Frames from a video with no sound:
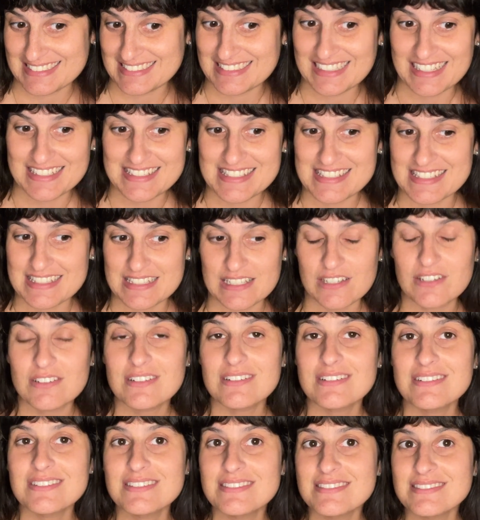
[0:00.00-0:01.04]
I
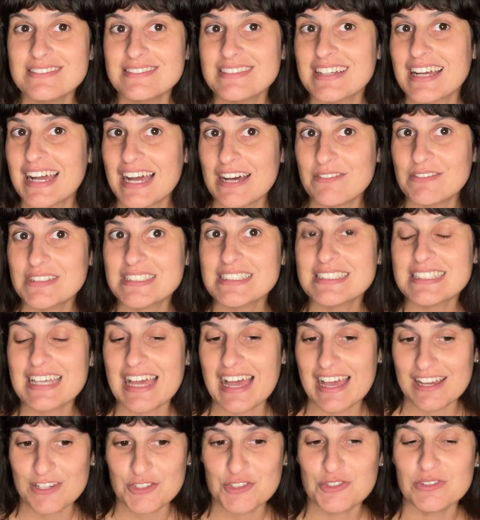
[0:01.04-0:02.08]
still haven't
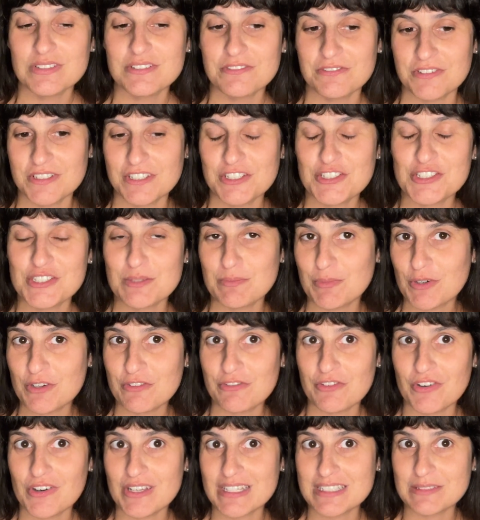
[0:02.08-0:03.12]
actually finished a book
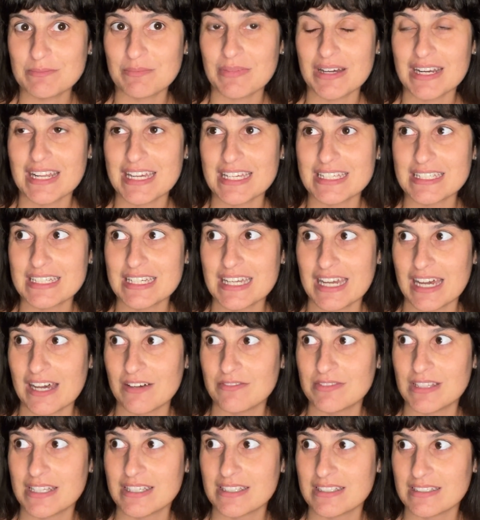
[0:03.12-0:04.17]
for it, but I have
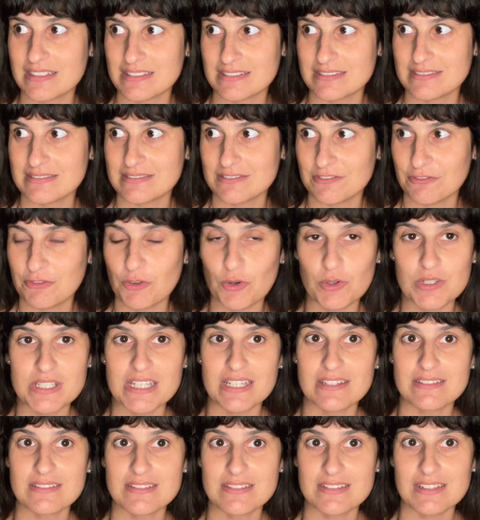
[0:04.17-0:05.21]
like 4
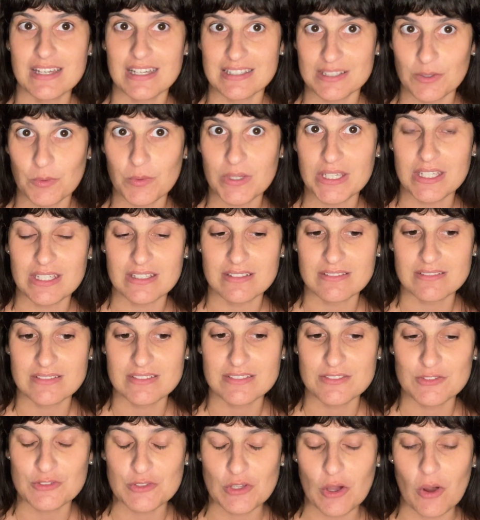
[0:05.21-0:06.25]
days and the weekend,
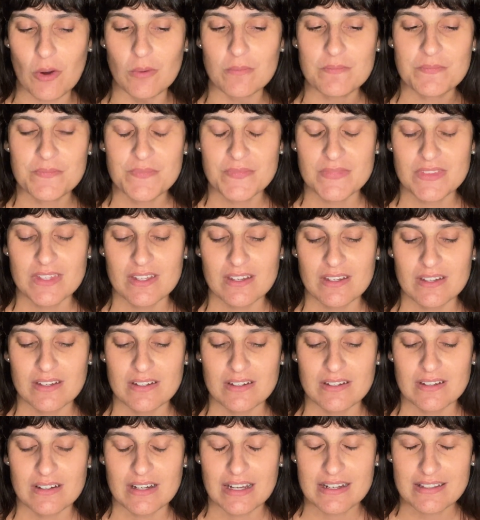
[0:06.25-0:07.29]
so
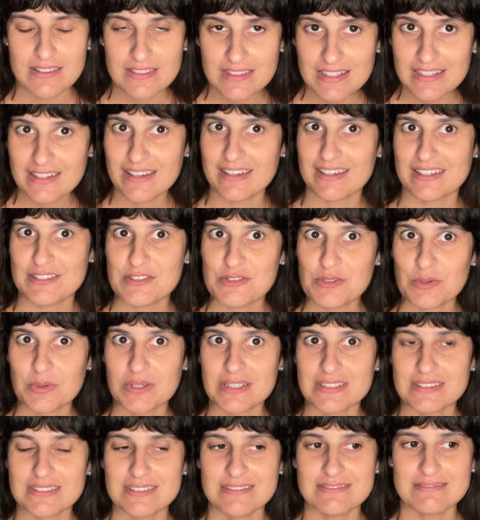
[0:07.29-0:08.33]
I think I can do
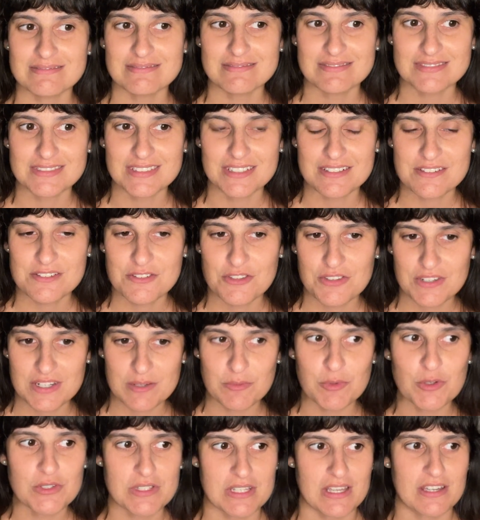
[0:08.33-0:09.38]
it. There's 3
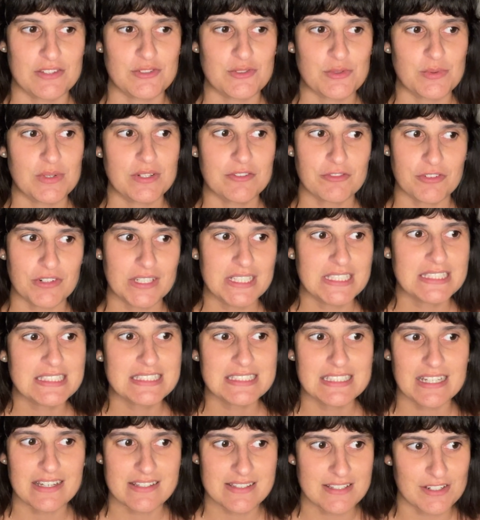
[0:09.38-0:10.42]
books I had to read for it.
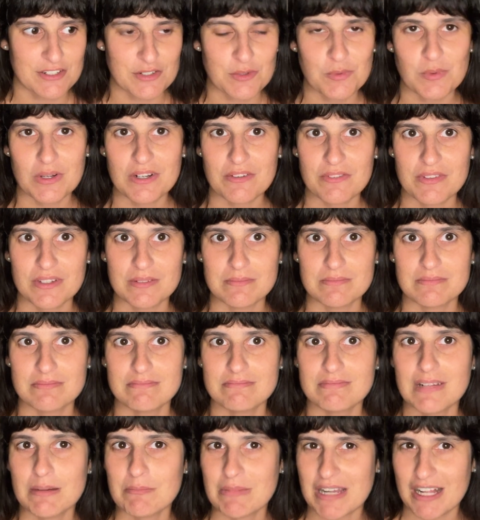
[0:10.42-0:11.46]
I started one of them.
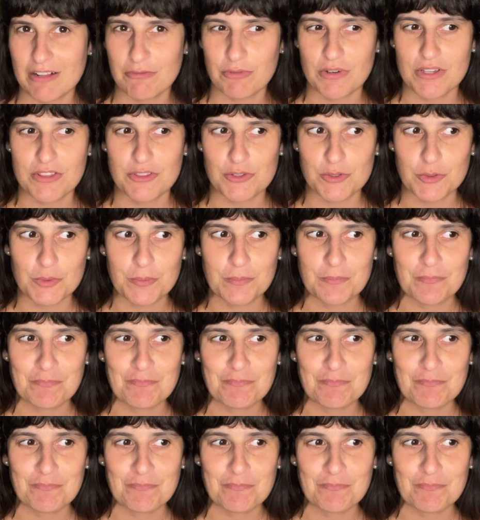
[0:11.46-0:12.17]
I'm halfway through.